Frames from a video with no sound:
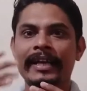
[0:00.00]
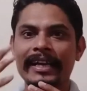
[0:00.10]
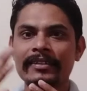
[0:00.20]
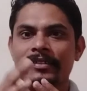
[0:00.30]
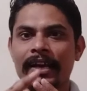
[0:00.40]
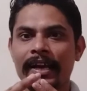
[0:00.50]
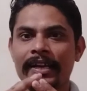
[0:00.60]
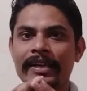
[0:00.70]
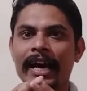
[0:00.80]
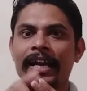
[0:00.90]
test the
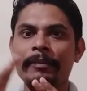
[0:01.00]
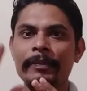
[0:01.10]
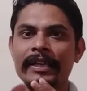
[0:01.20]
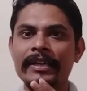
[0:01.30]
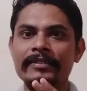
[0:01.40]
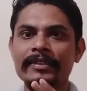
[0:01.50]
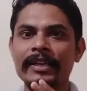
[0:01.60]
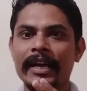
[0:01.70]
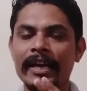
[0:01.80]
entire application